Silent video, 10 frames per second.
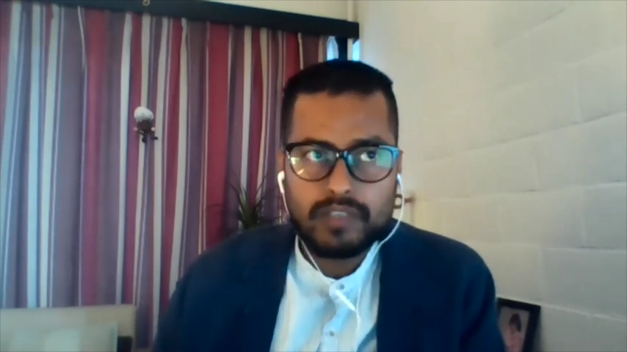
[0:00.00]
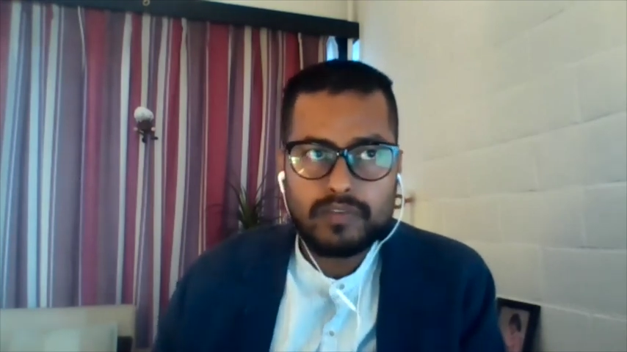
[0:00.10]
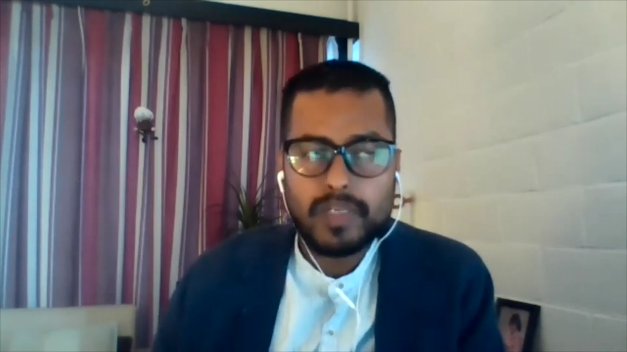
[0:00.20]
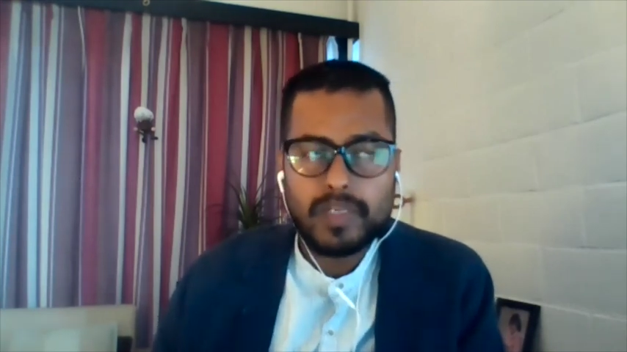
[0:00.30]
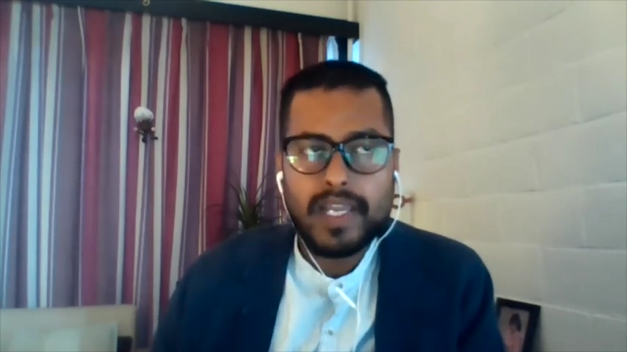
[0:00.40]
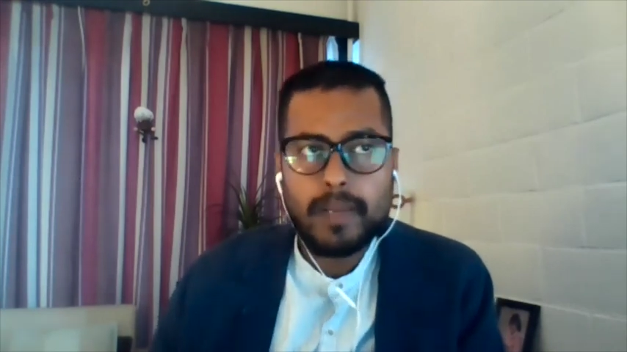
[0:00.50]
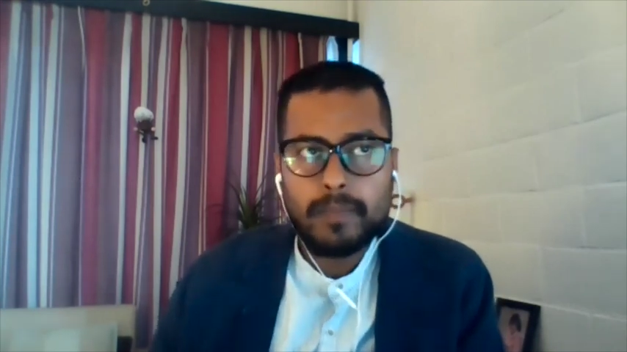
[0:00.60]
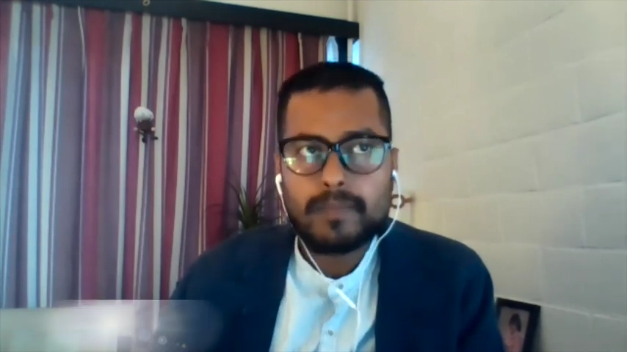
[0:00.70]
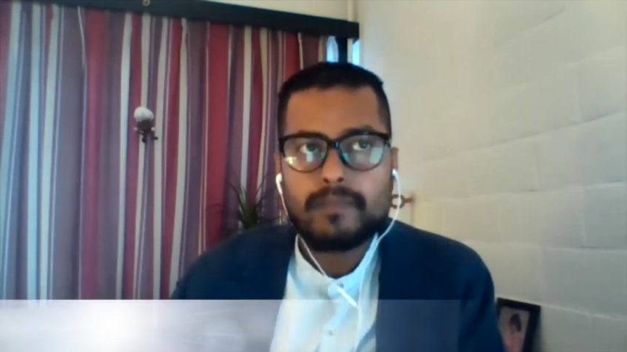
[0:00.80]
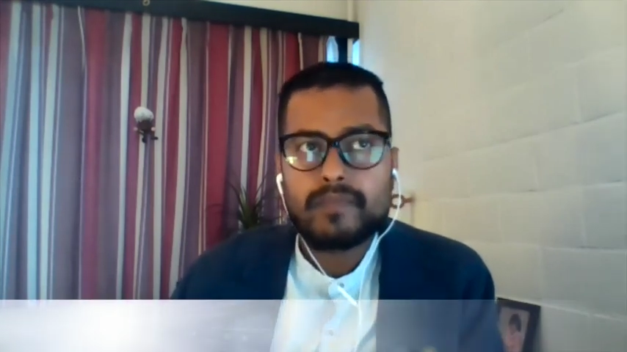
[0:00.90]
from
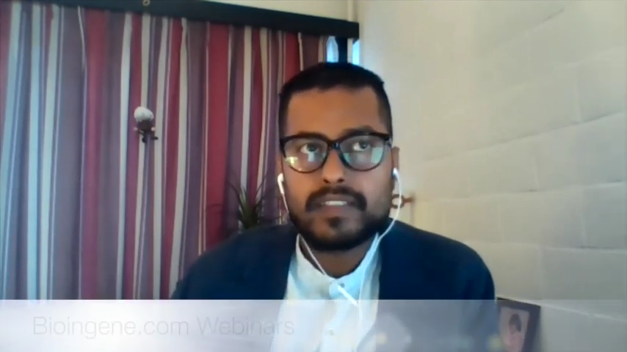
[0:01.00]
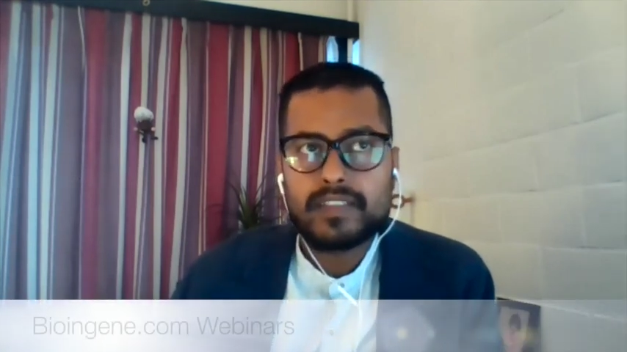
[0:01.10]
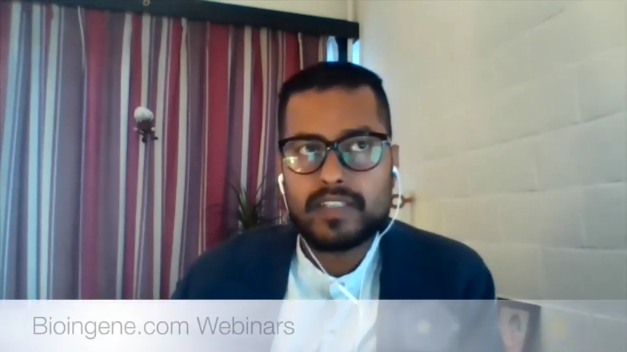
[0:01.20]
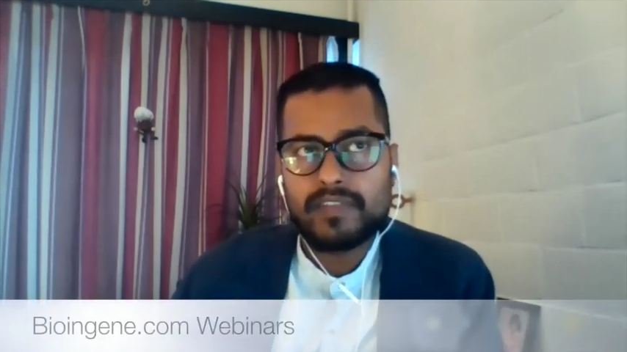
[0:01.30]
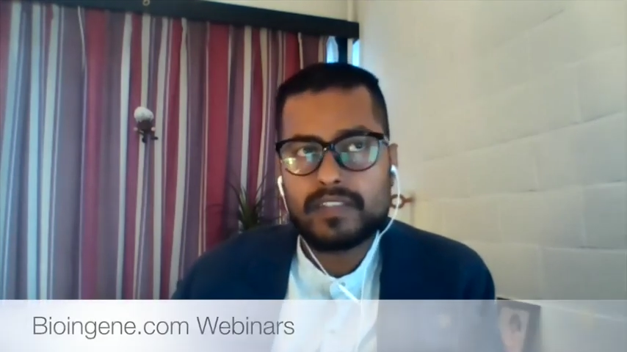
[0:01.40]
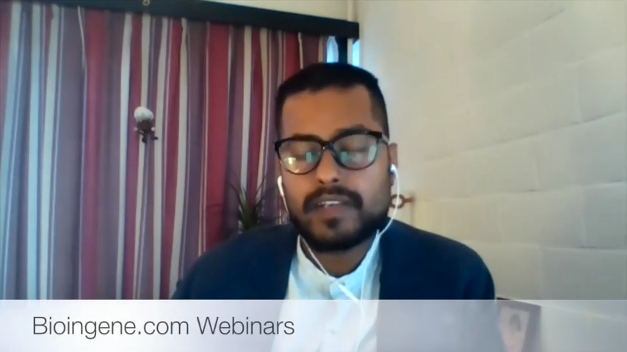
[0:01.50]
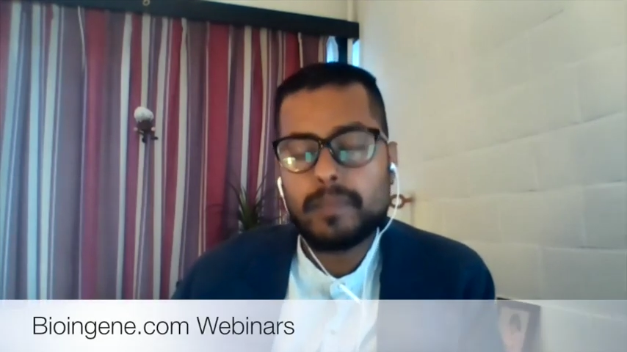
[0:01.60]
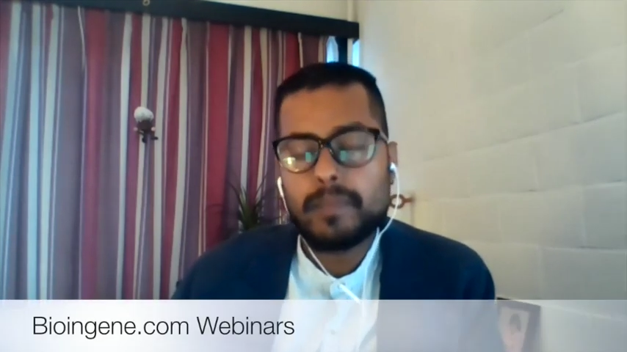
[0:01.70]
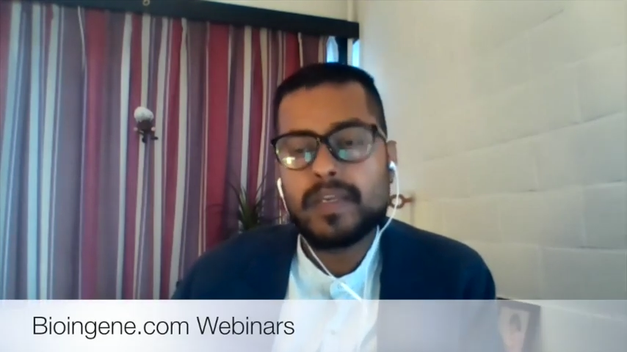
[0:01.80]
Stephen's lab.